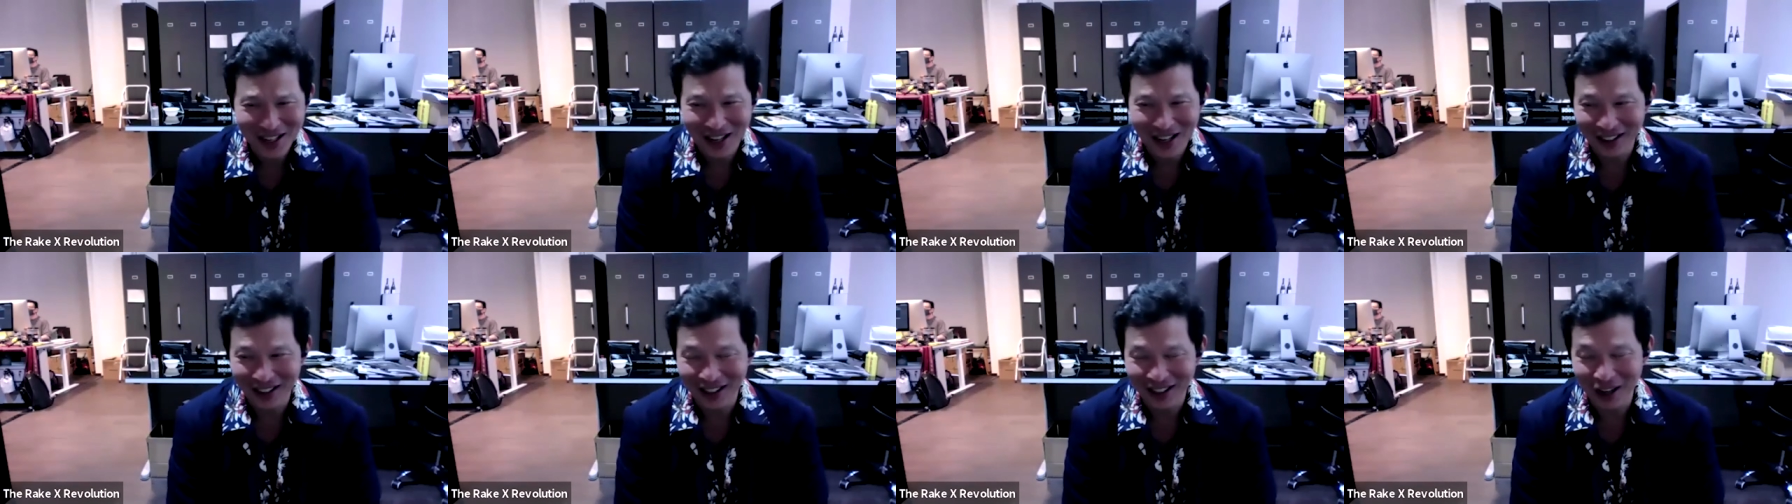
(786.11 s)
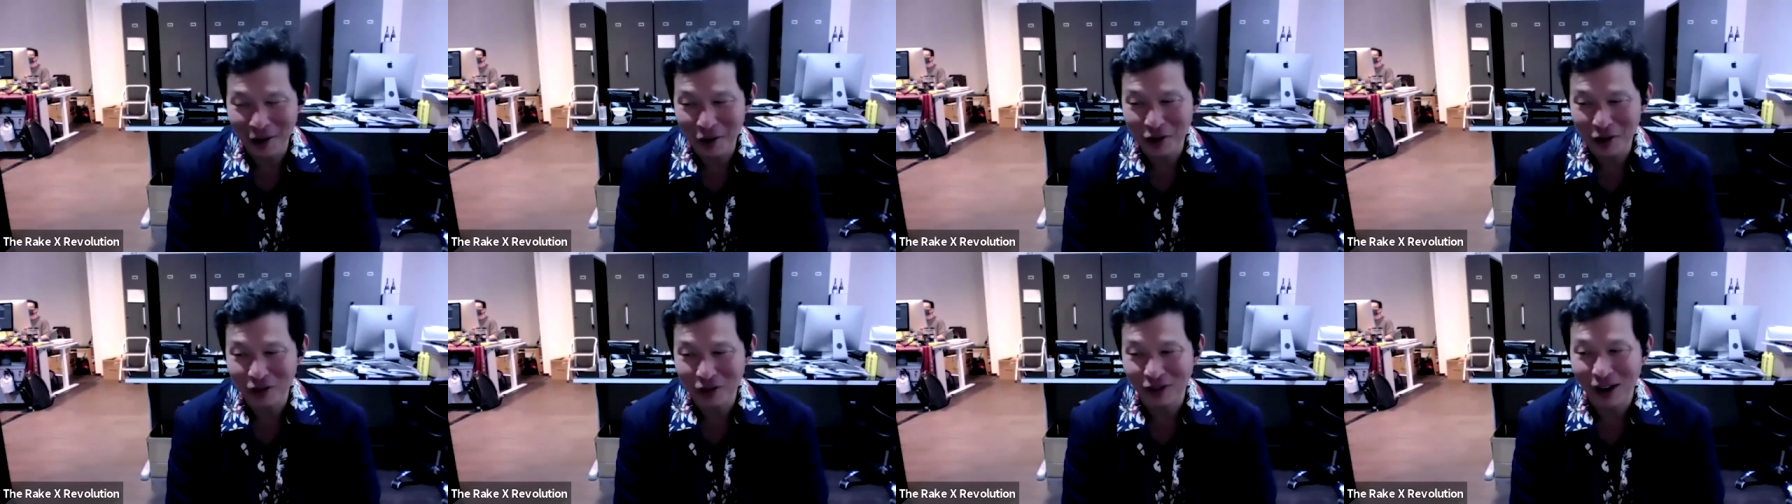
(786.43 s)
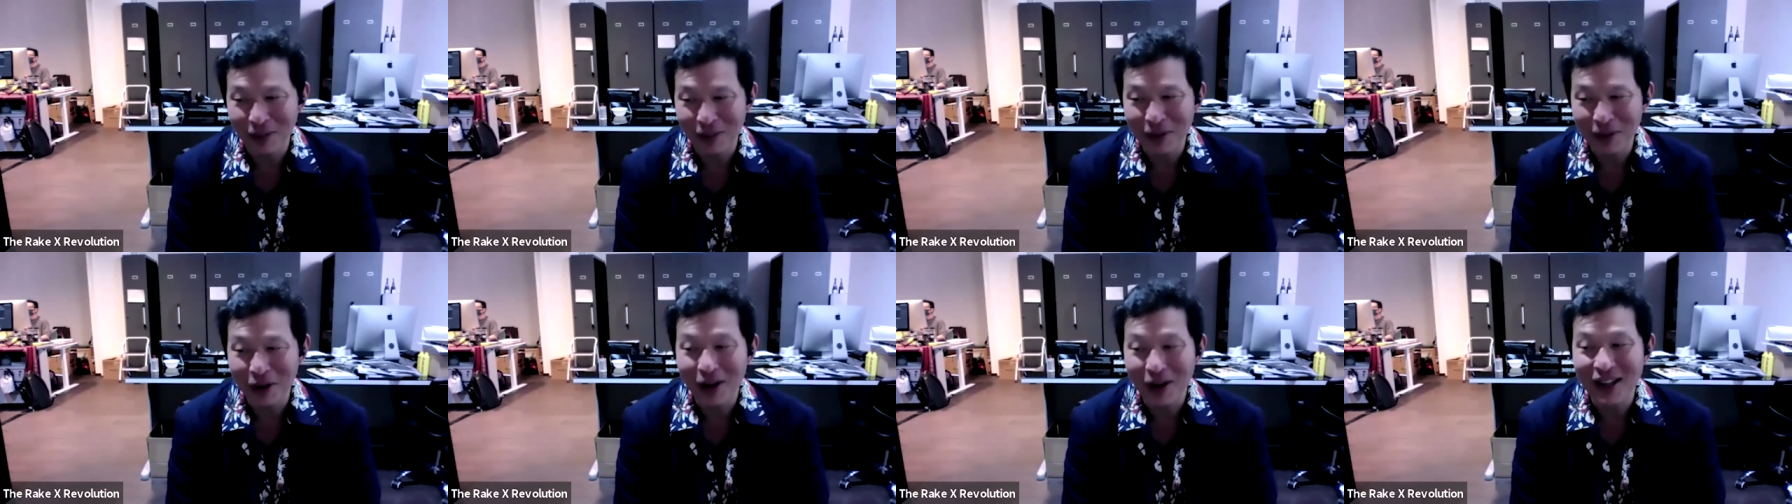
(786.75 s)
I think it was
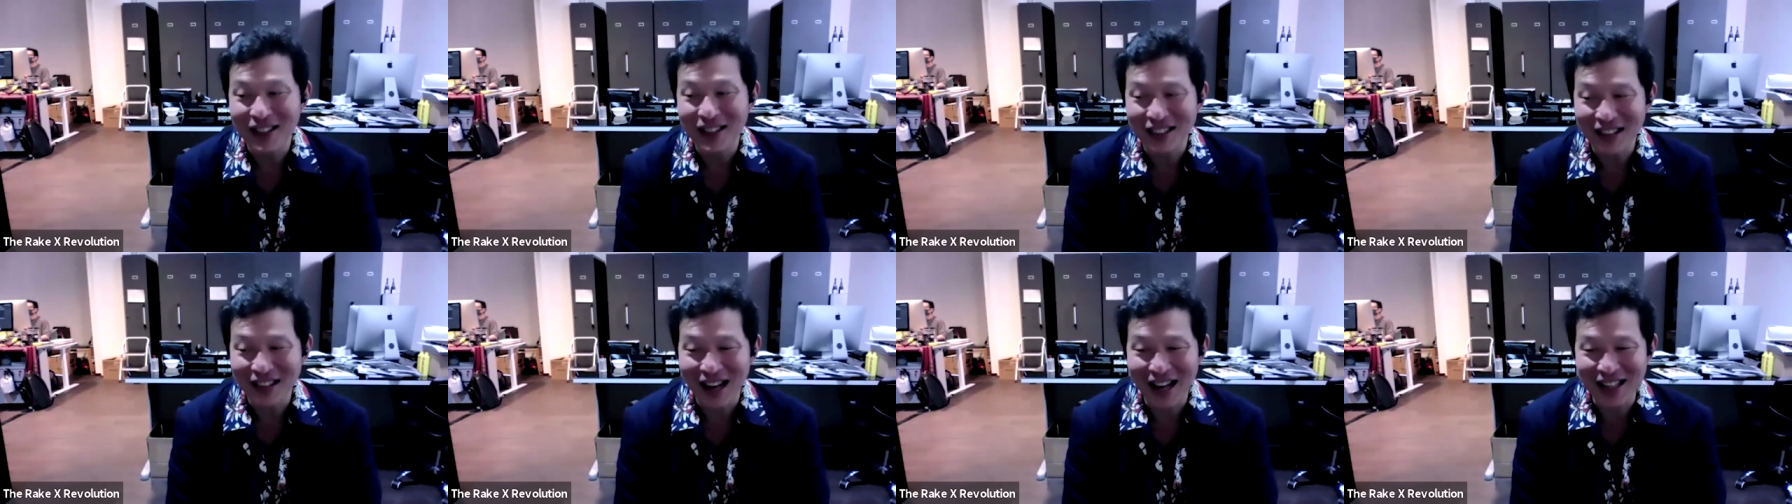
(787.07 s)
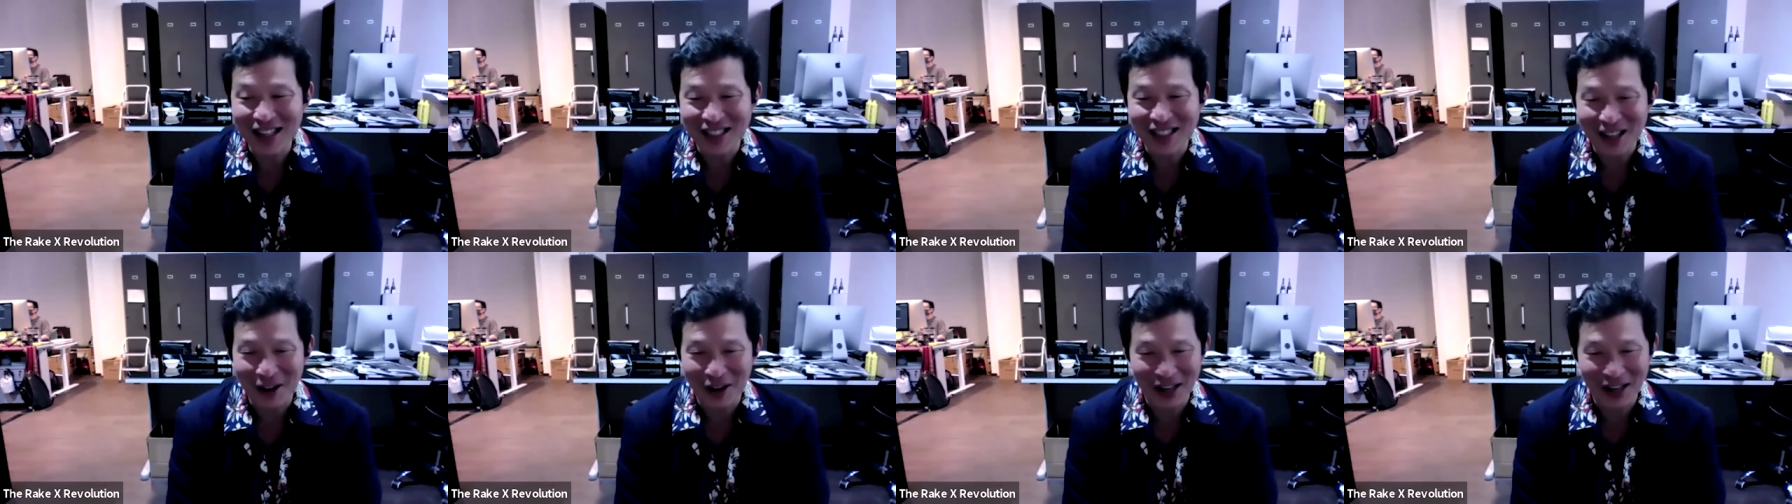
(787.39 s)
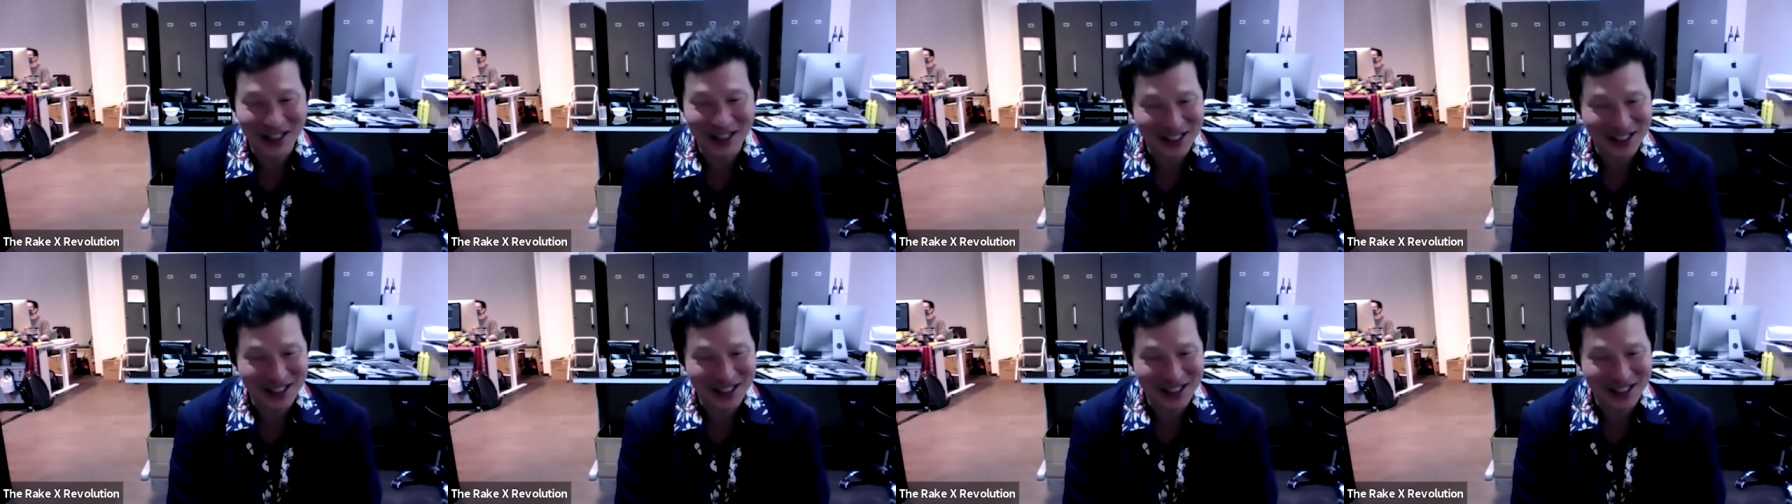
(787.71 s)
Fabio Attanasio.